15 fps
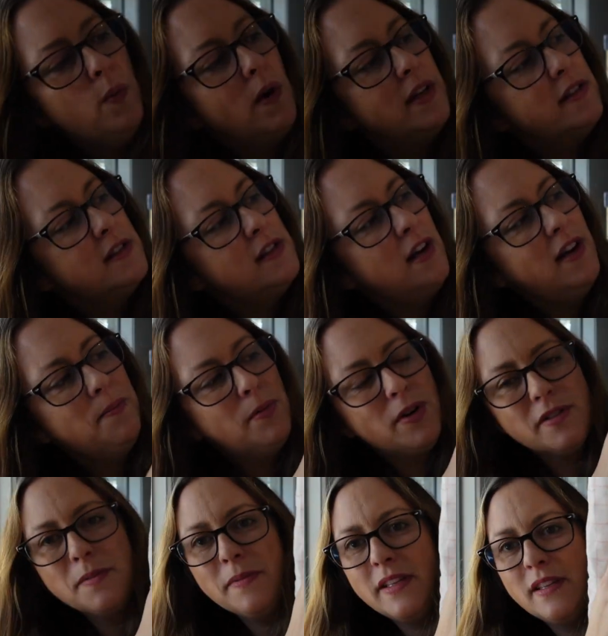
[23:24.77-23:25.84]
one side,
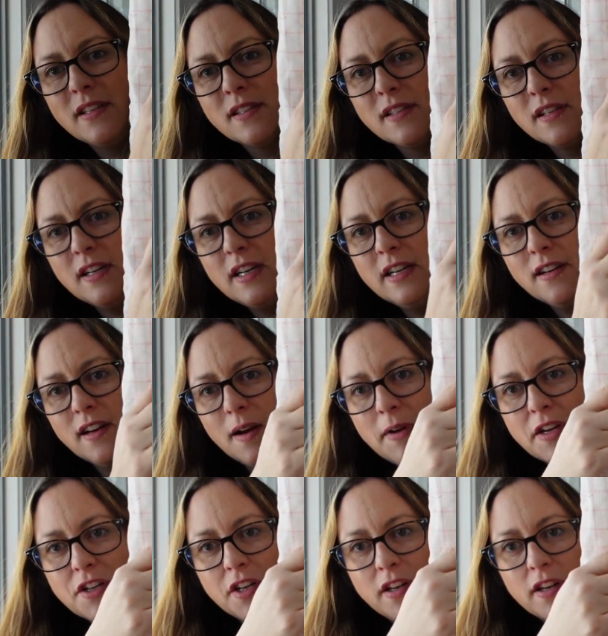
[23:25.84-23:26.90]
possibly this side, I'm
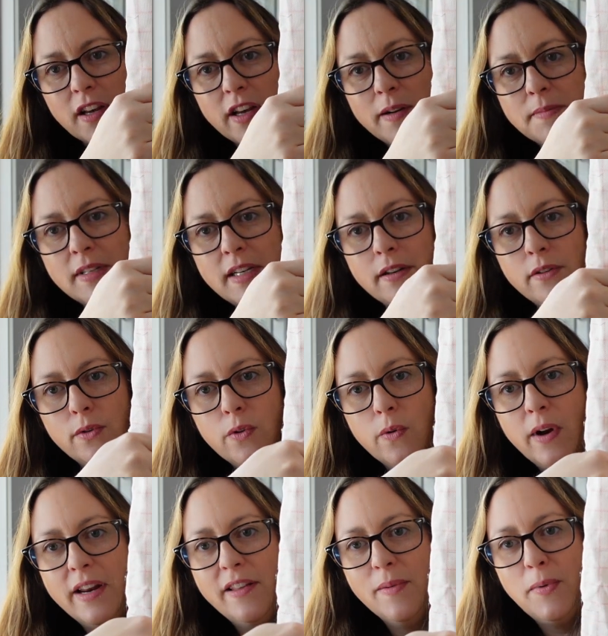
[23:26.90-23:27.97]
actually going to come down all the
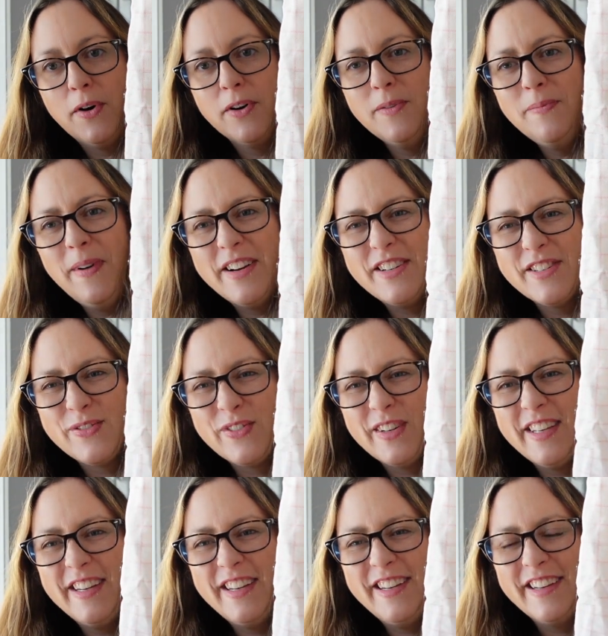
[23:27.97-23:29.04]
way to the bottom. I
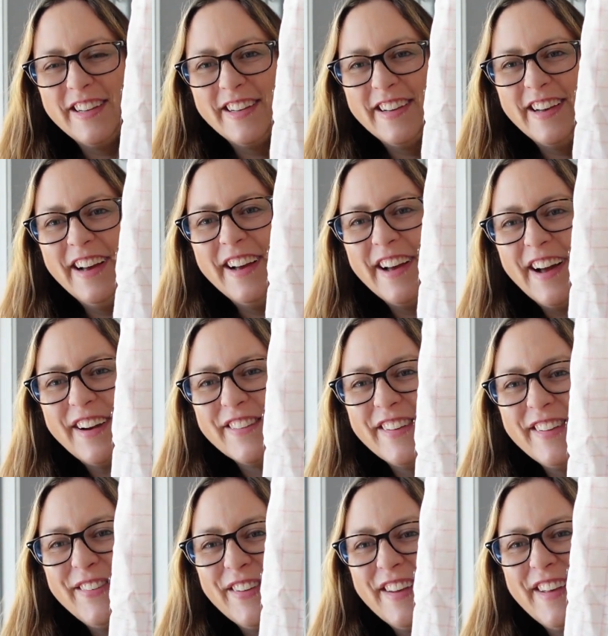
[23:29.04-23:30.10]

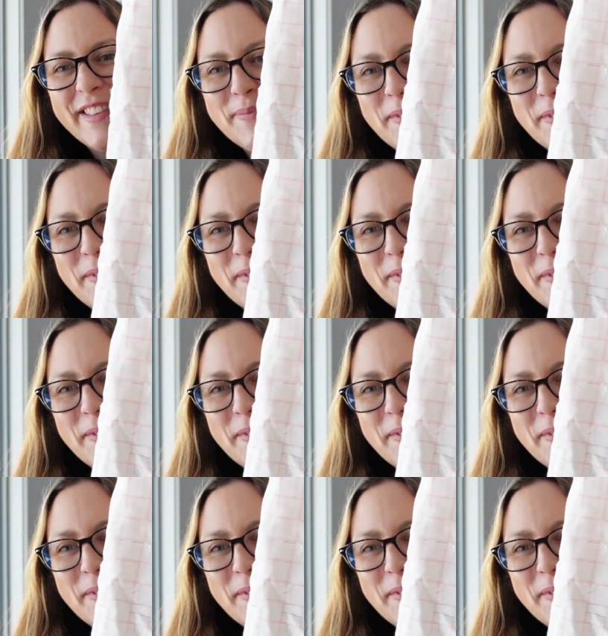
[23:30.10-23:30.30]
really want to hit the